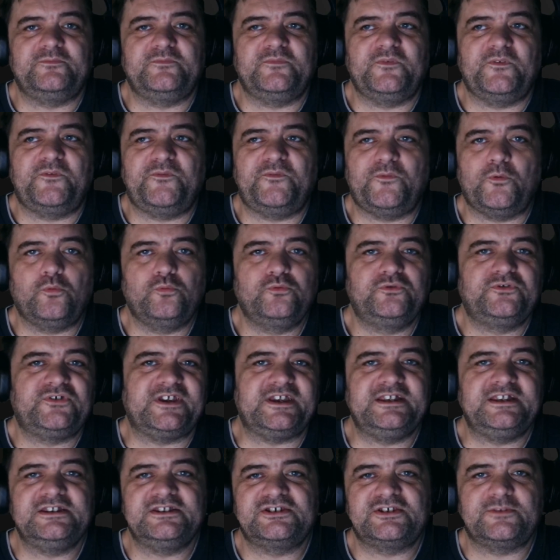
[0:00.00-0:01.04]

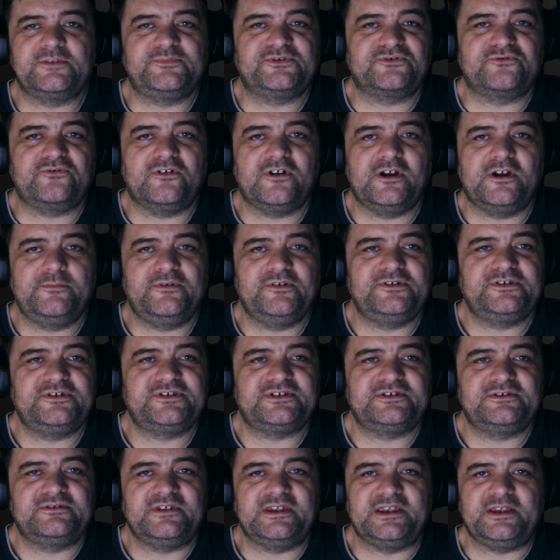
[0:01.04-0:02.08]
14
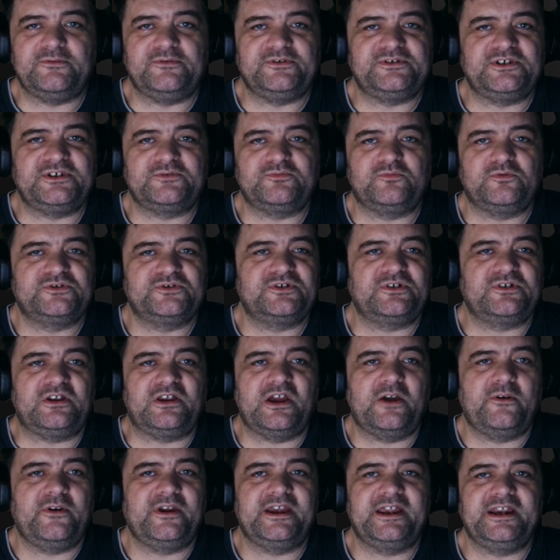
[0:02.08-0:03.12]
subscribers. It just wasn't
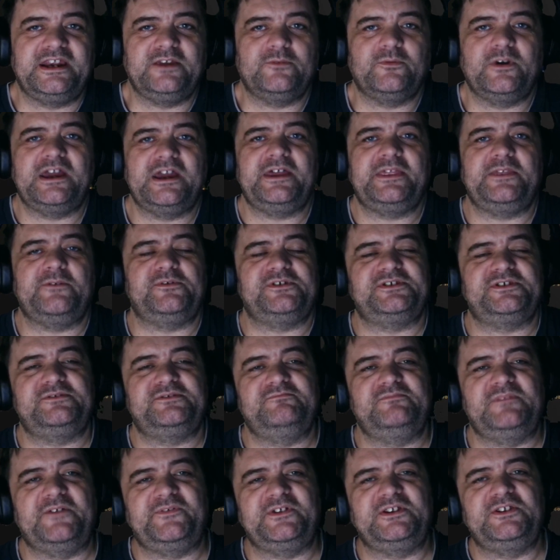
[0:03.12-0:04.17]
going anywhere. There was
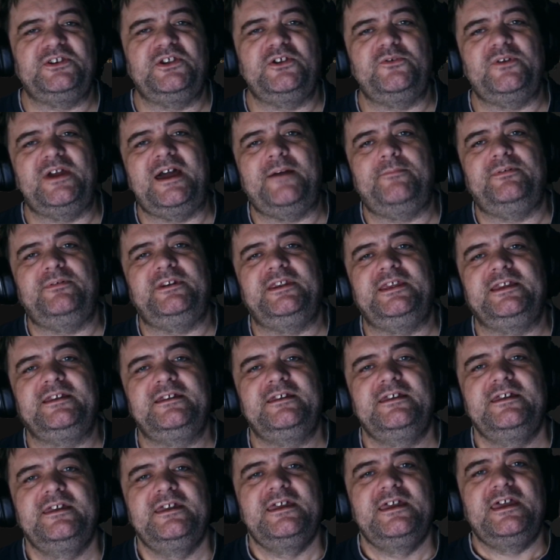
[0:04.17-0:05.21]
nothing new happening,
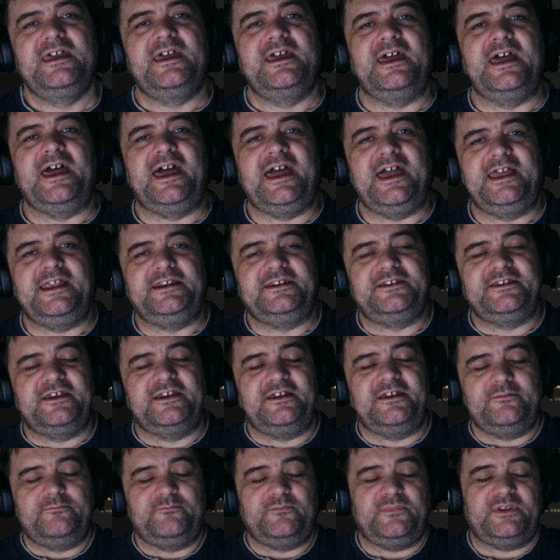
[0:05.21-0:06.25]
and
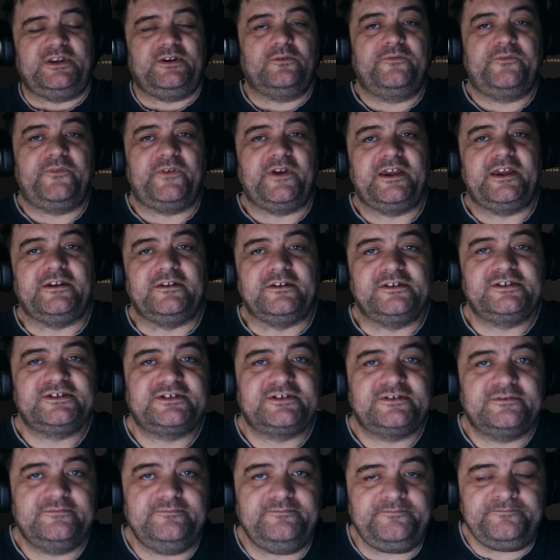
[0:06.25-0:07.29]
in all
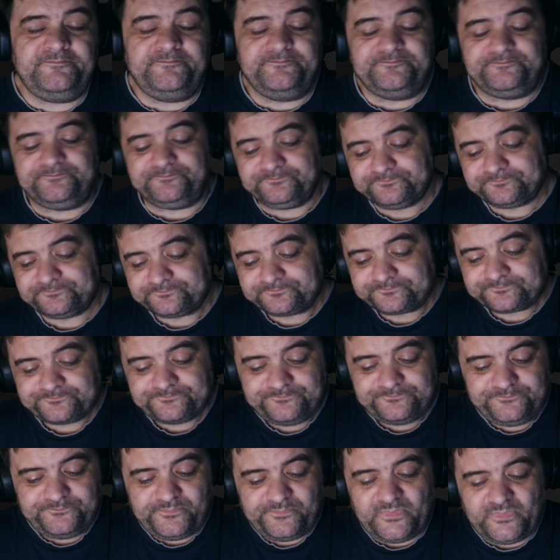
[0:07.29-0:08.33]
fairness, I
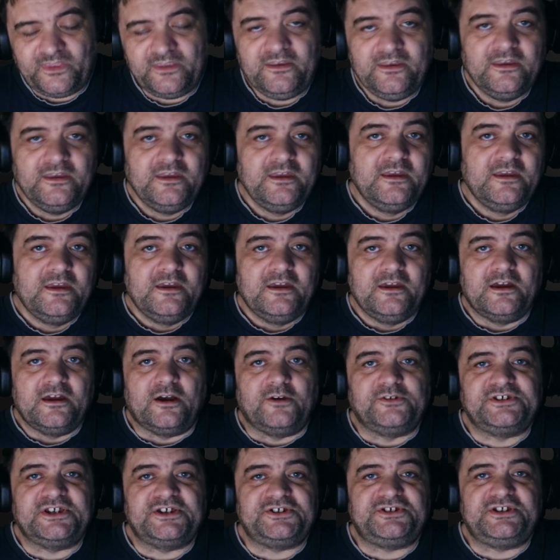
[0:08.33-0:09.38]

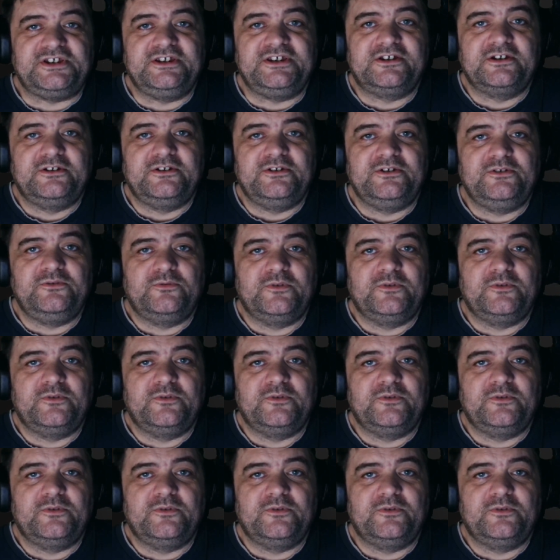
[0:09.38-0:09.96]
was actually going to